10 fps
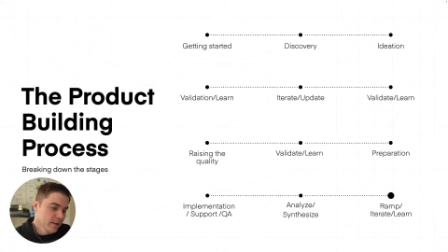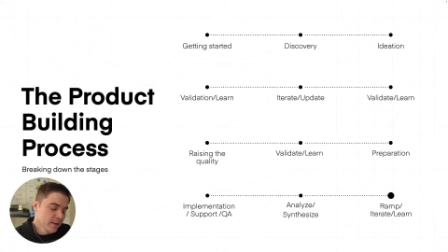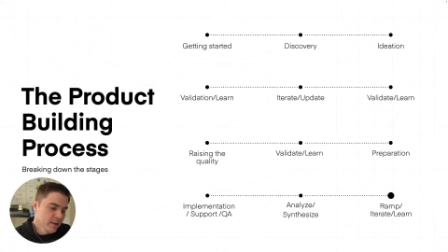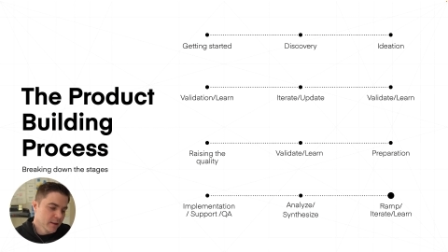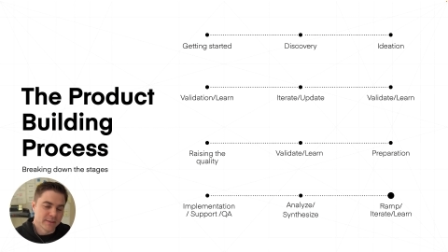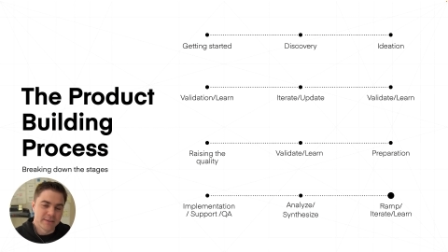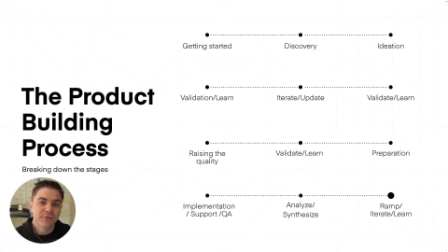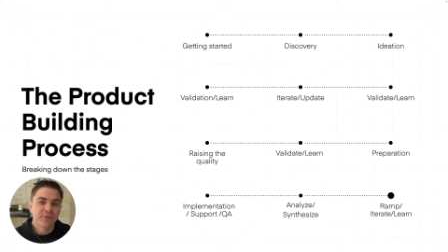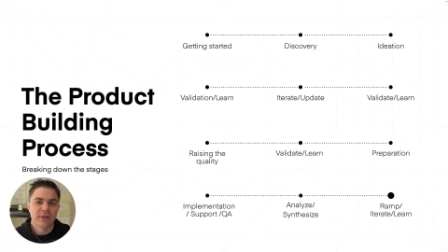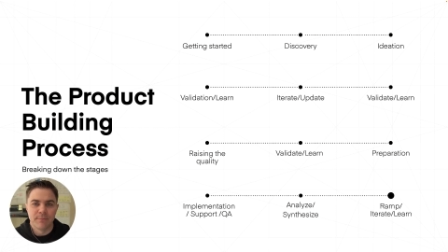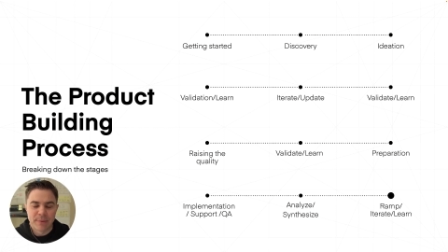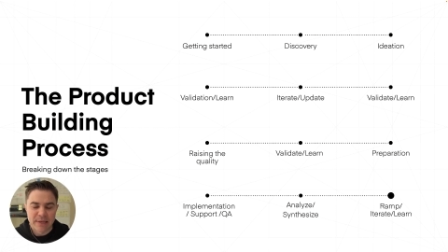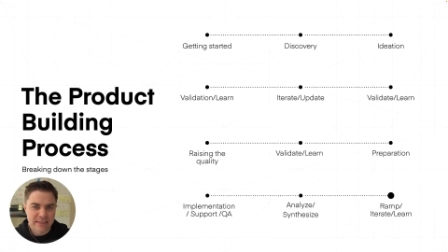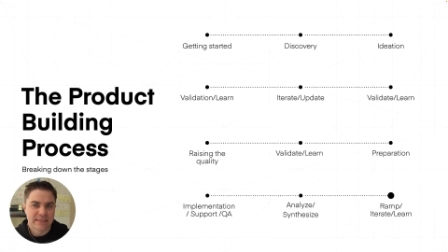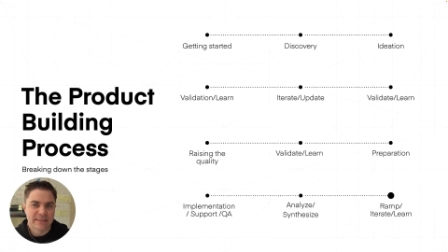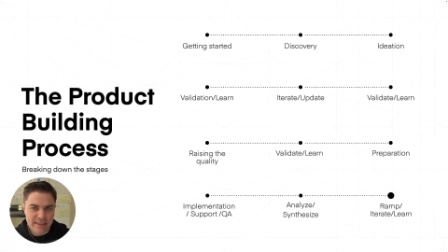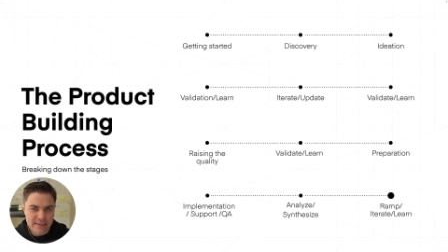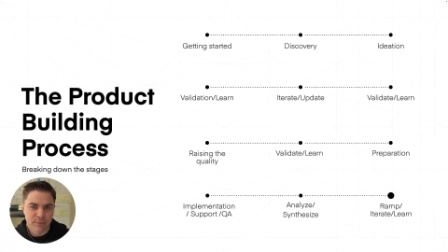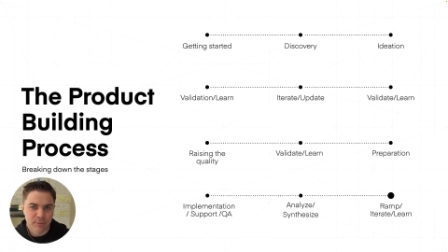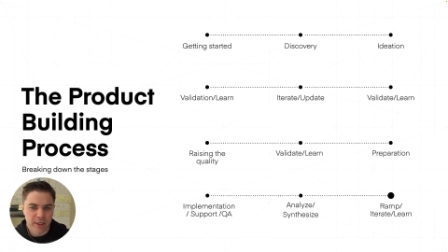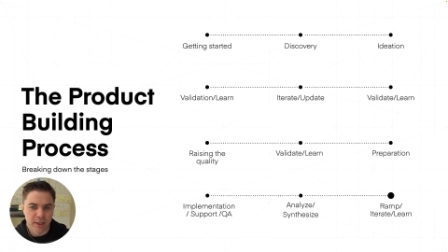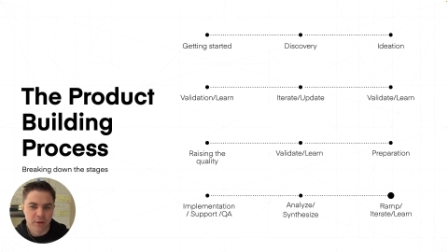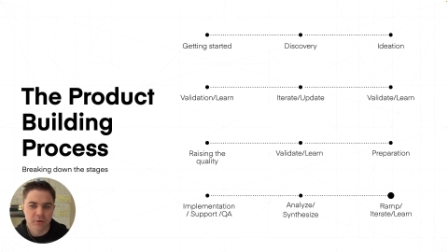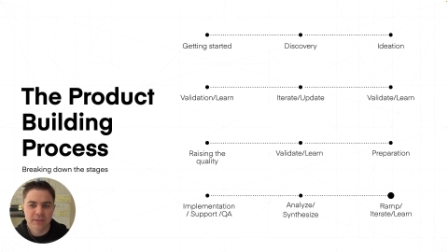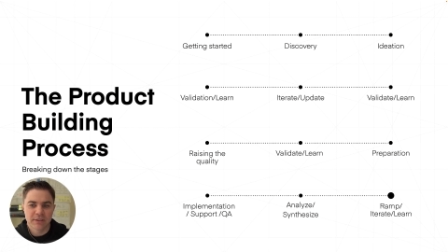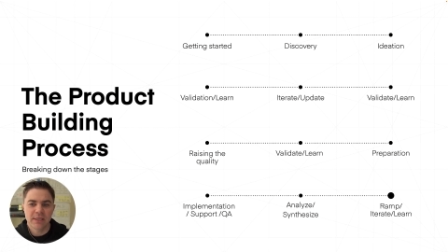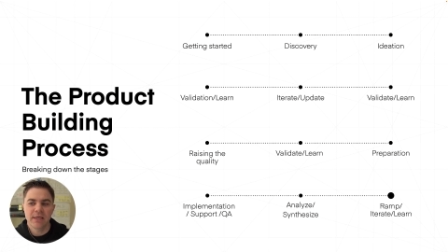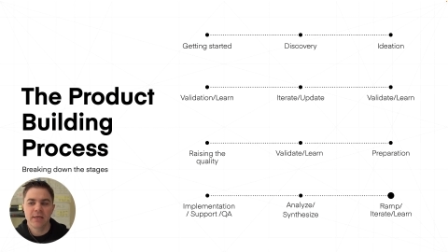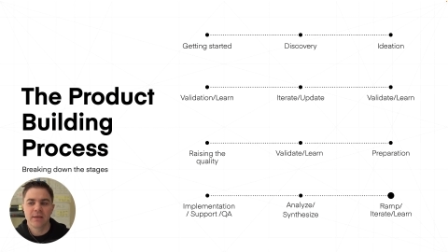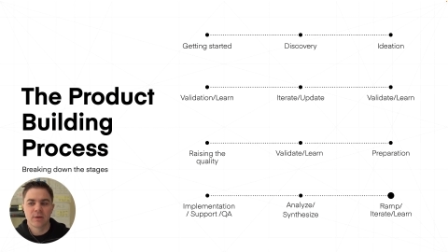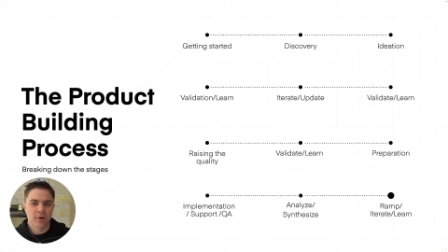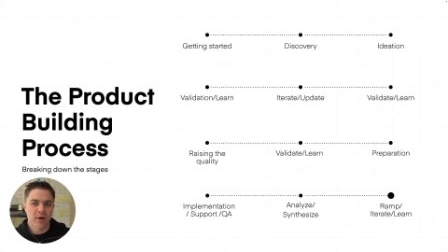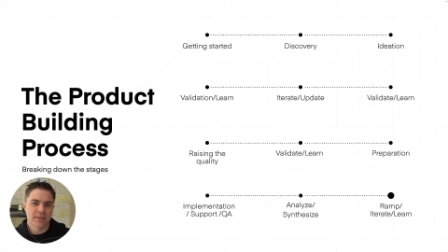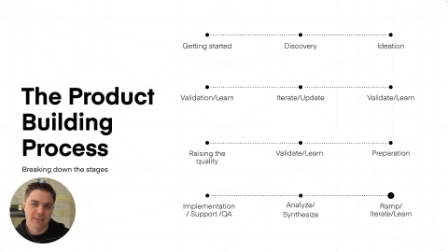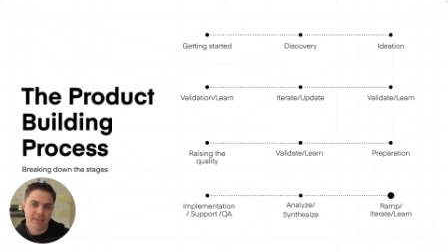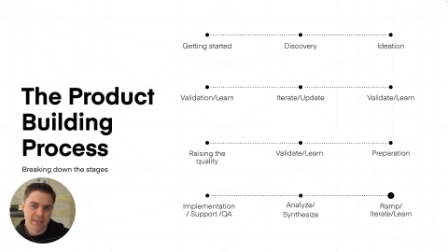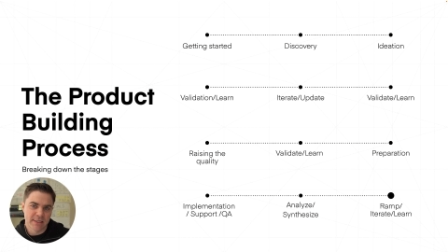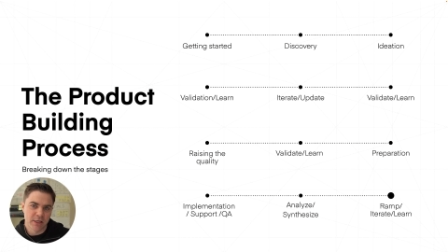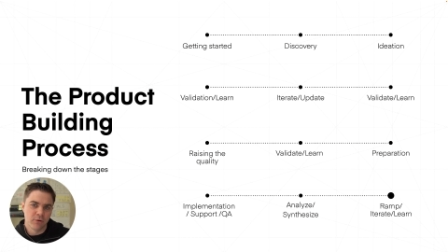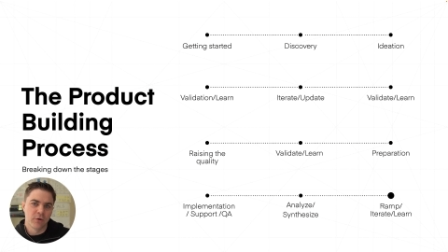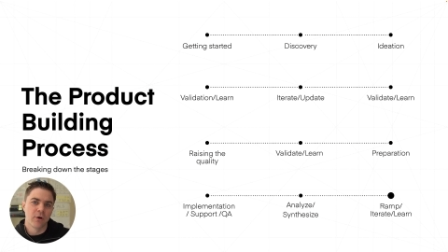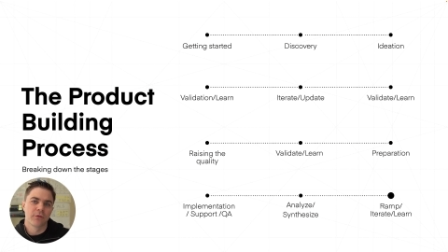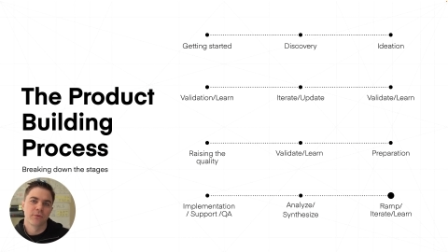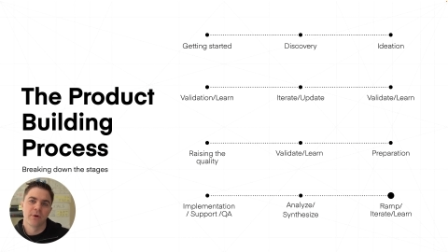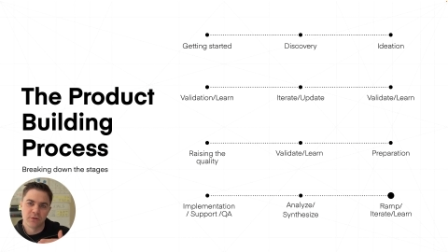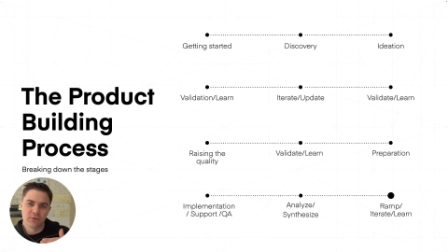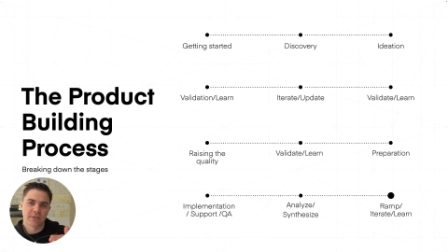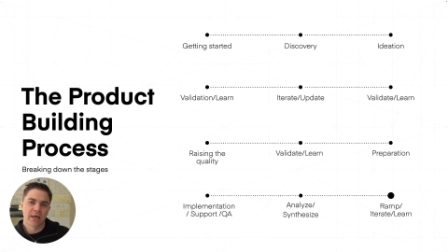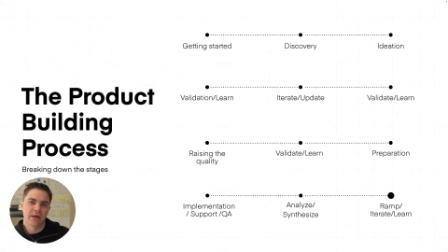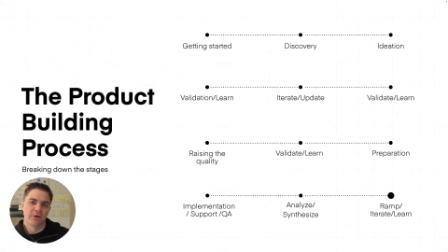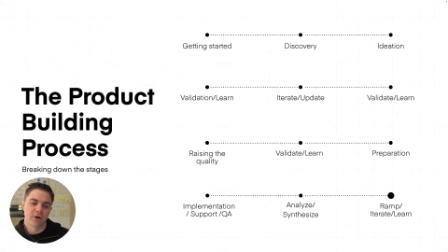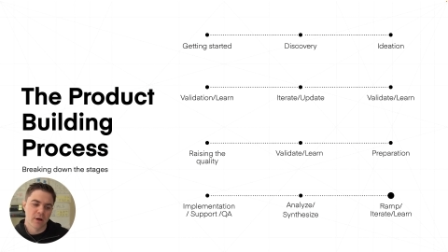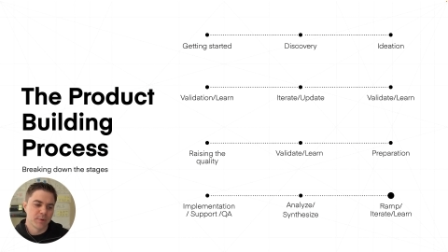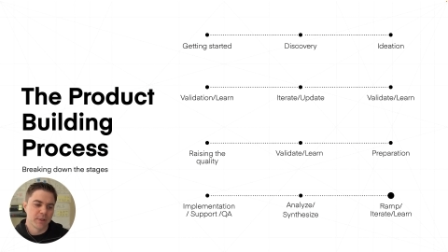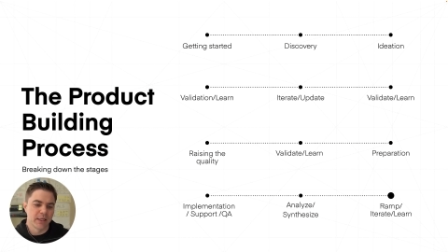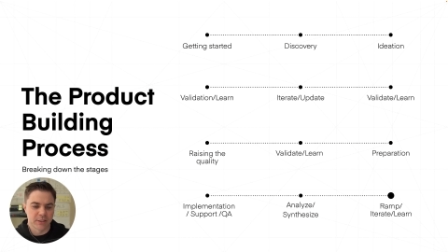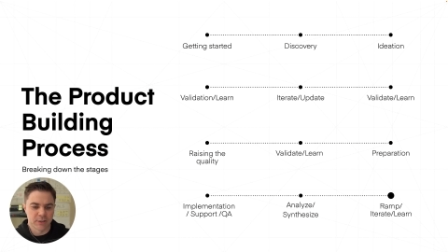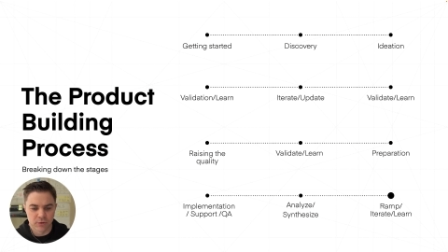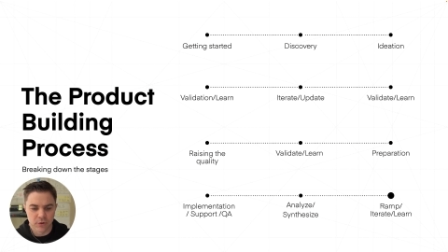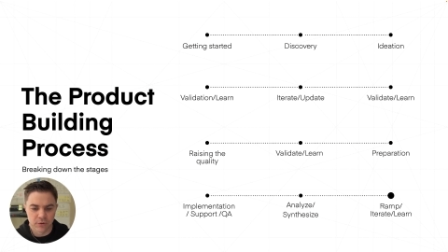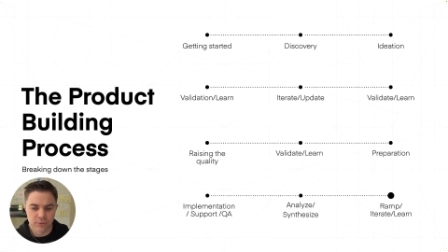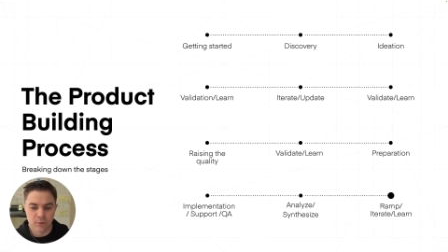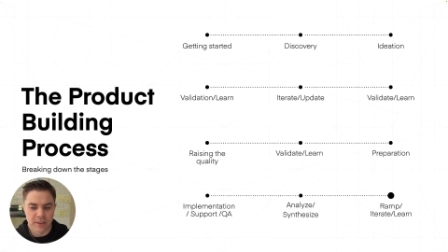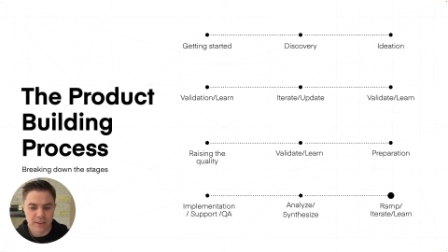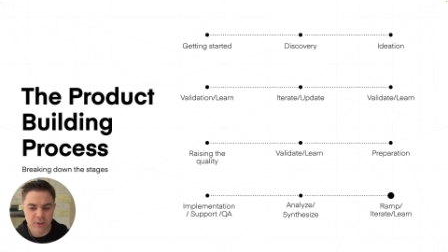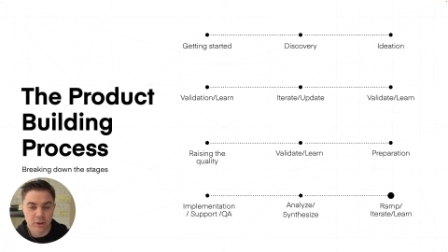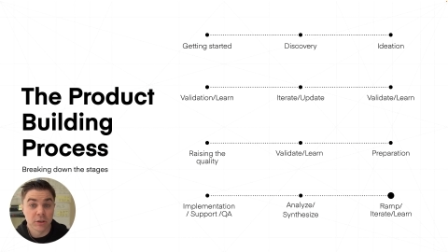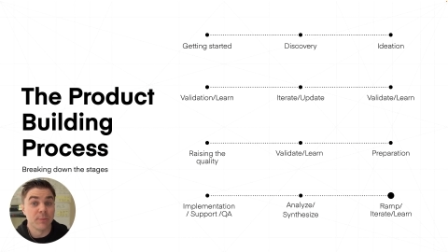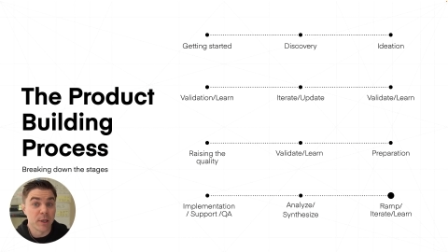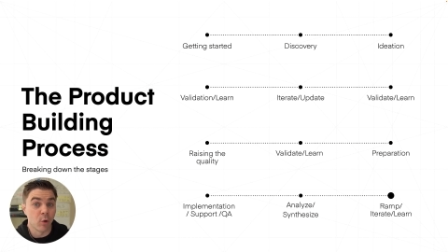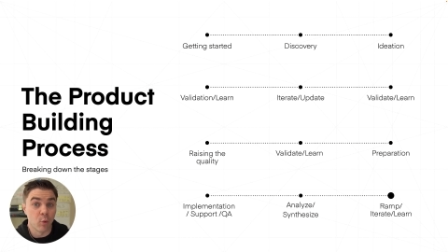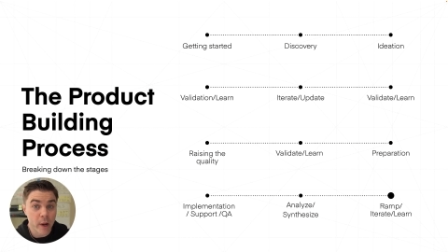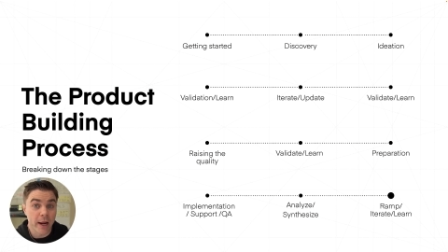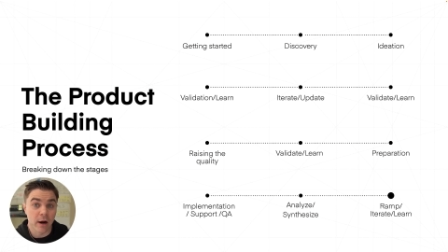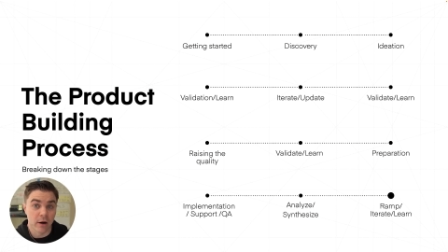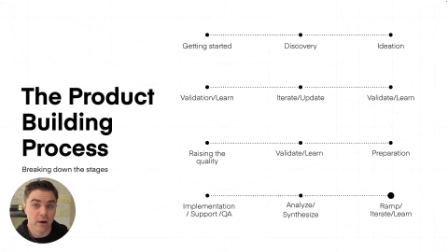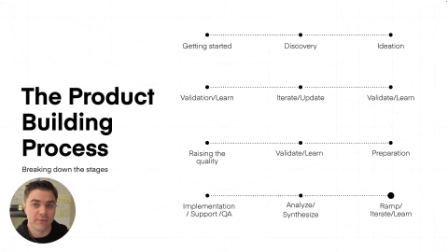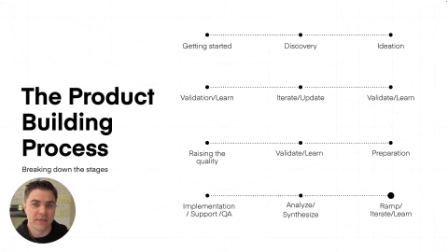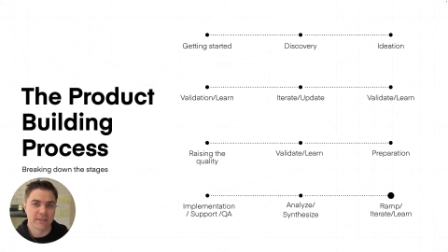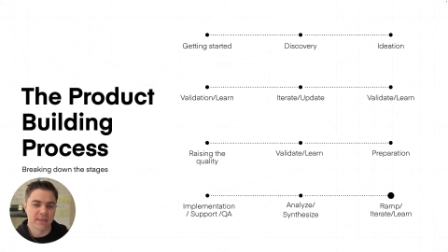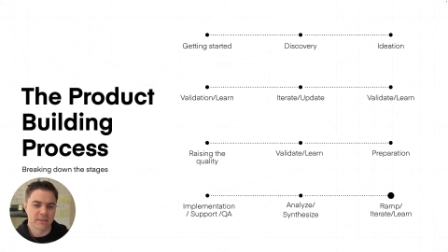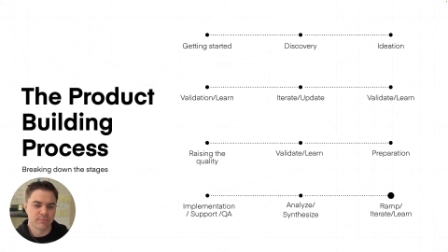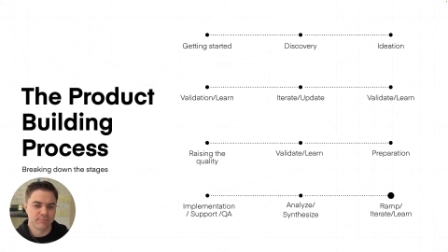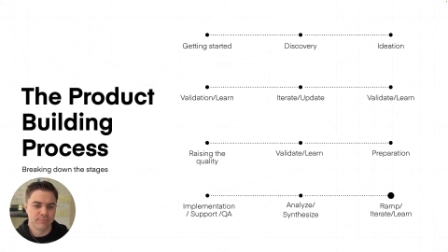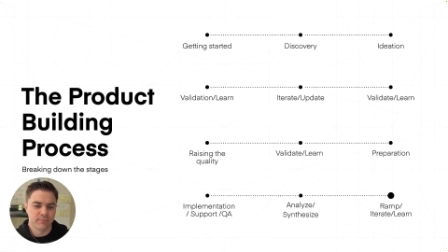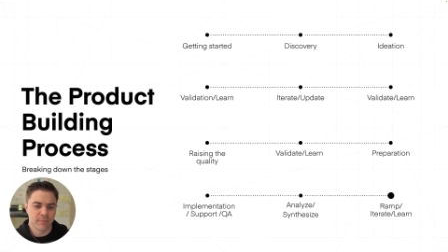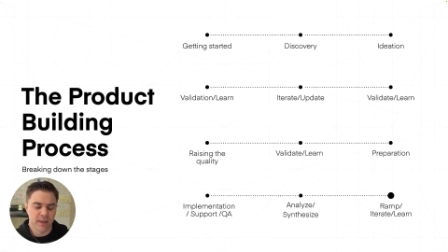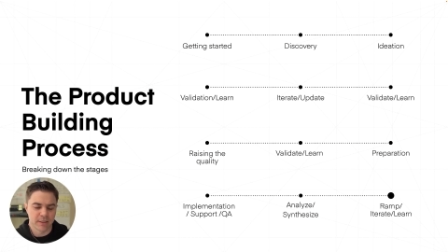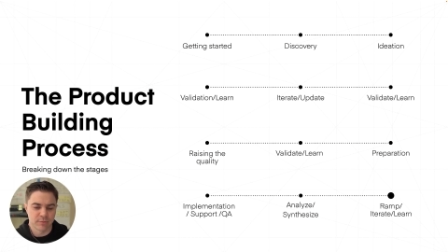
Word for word: a different business discipline, you'll see the processes that you go through as you scale your company and as you go through. But it's good to be aware of these things, and it's good